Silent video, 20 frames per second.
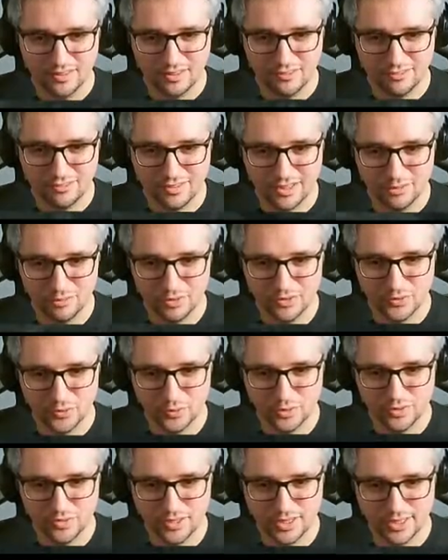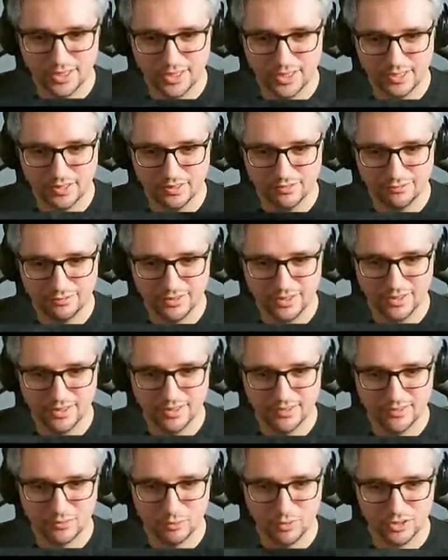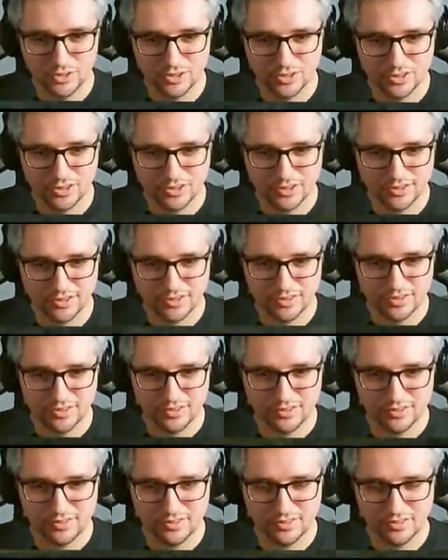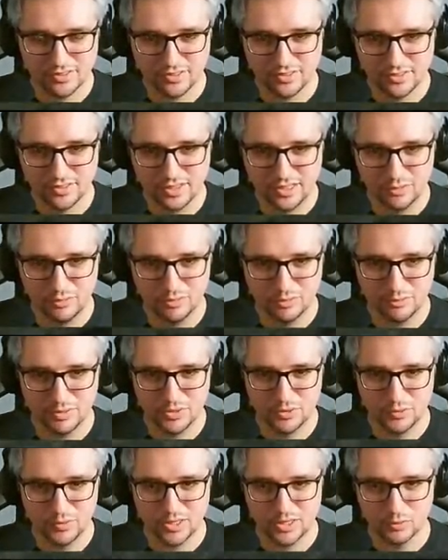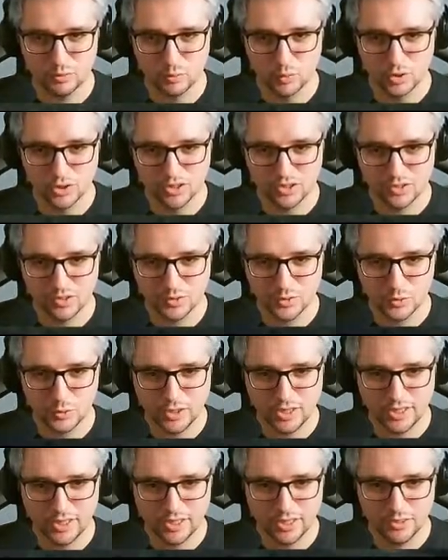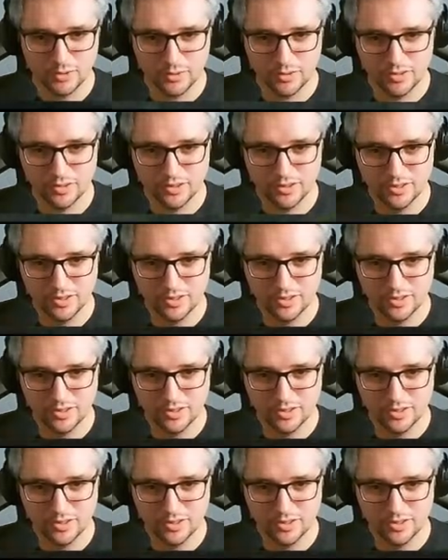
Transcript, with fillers: If I was wearing a uh, fitness watch, I would be doing a workout right now.